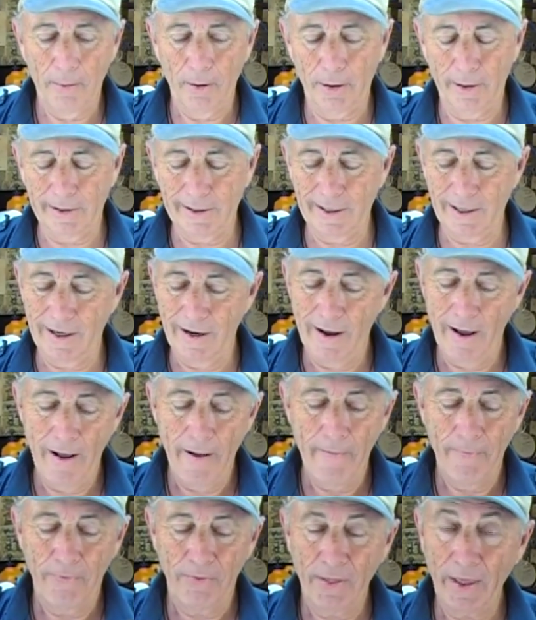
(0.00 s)
but
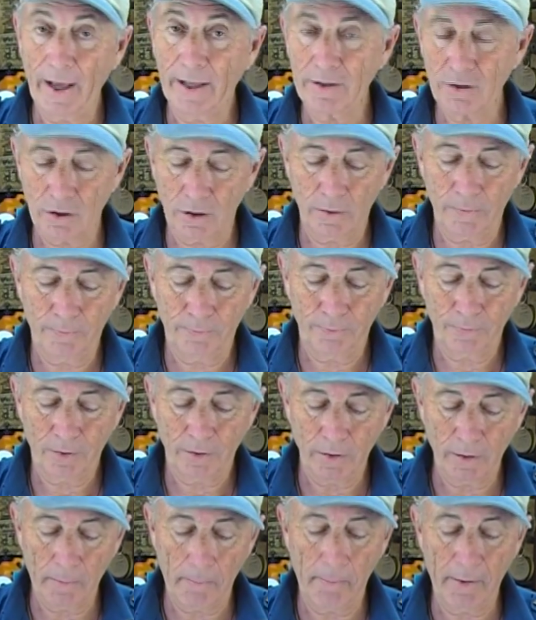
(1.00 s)
that's
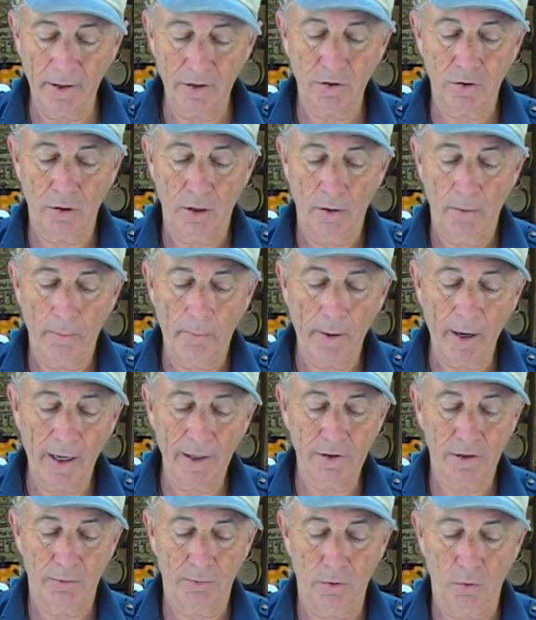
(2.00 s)
the best
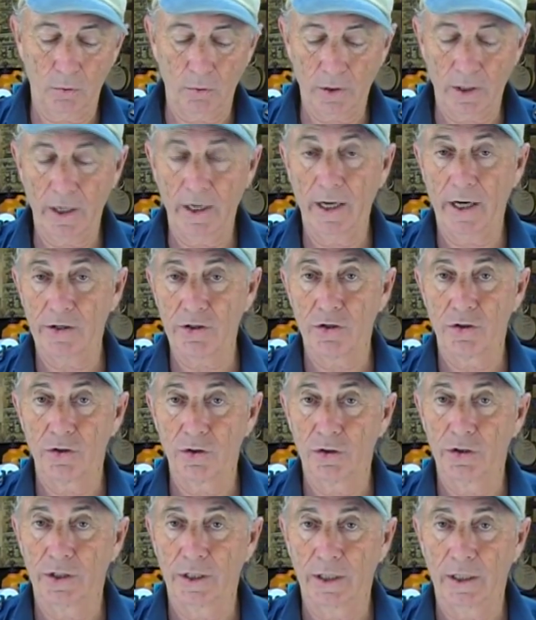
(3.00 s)
possible connection
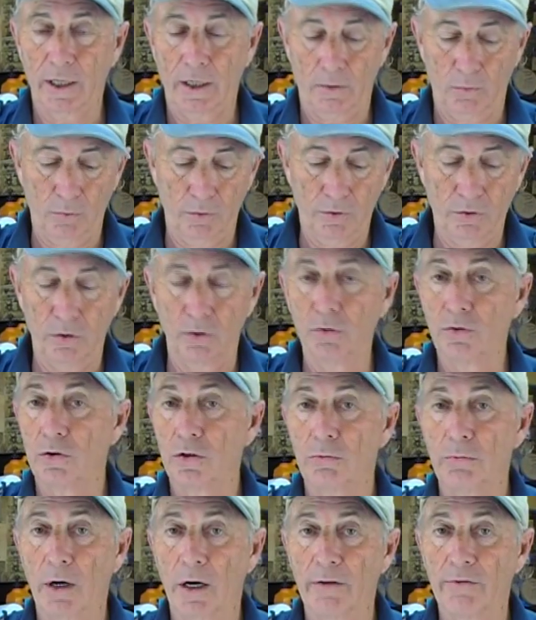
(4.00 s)
you're going to get with two
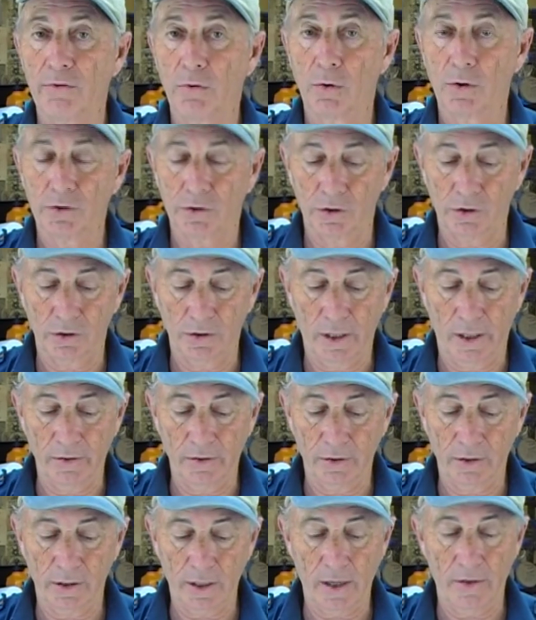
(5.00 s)
2x4s just
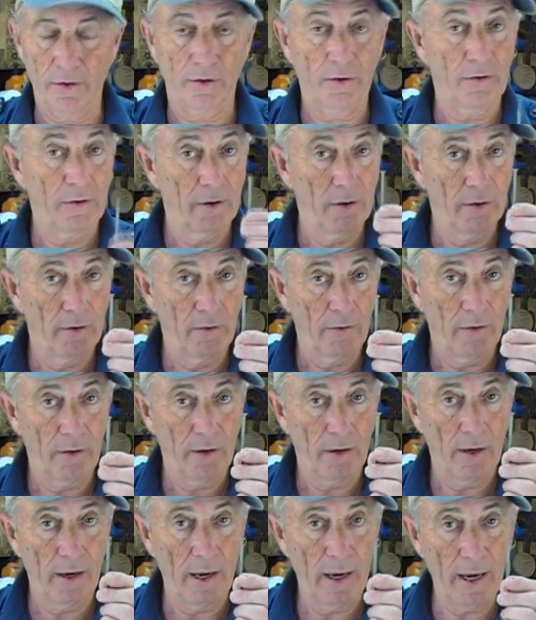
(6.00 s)
nailing together.
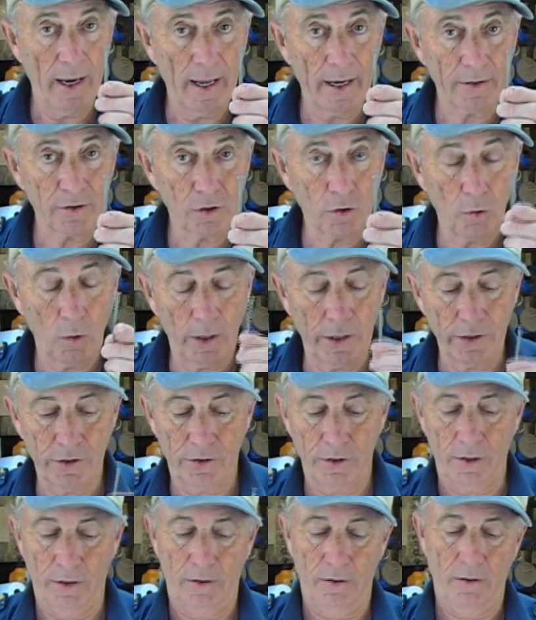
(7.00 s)
Next
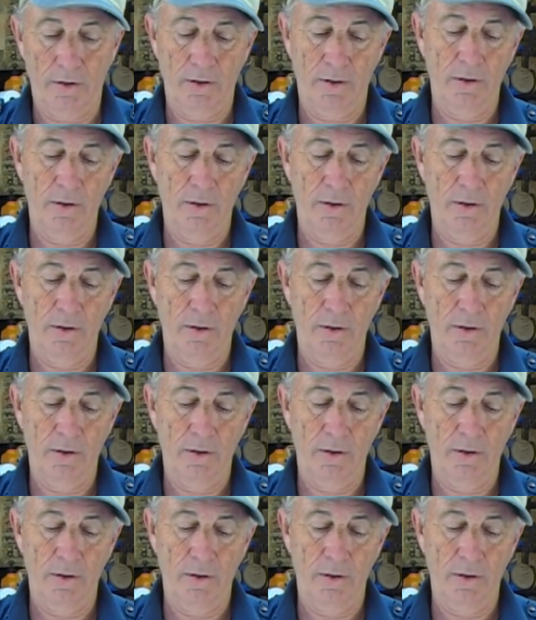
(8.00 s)
question.